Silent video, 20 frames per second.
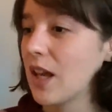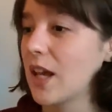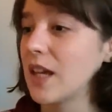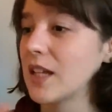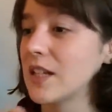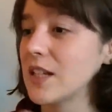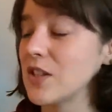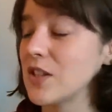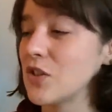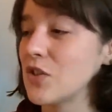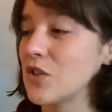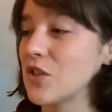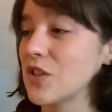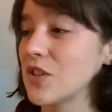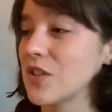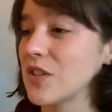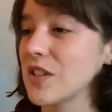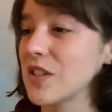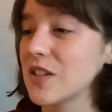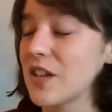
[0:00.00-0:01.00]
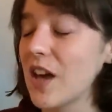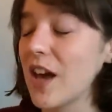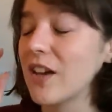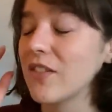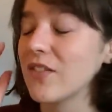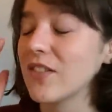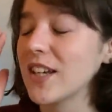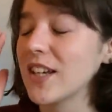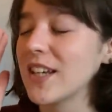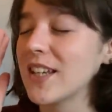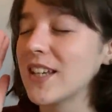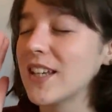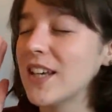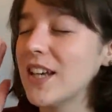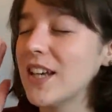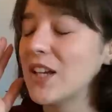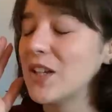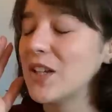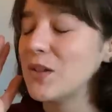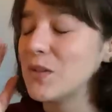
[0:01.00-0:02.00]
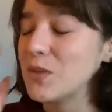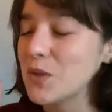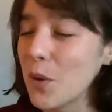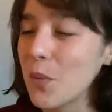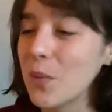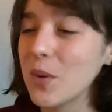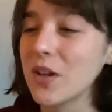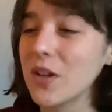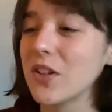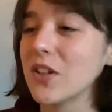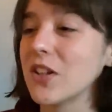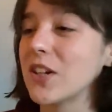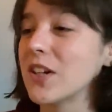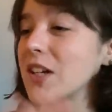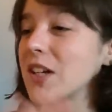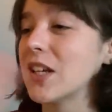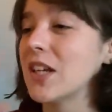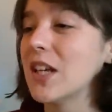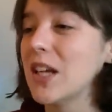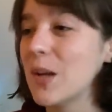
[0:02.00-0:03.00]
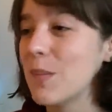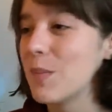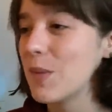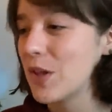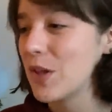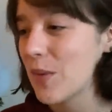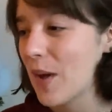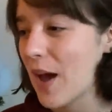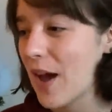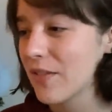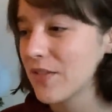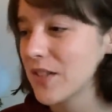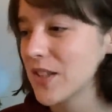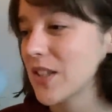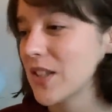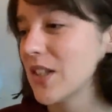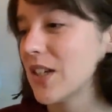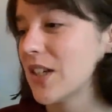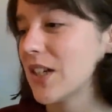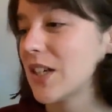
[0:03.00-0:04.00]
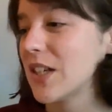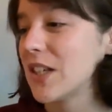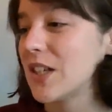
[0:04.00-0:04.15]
And it's just this kind of like, you don't want to look, but you have to look.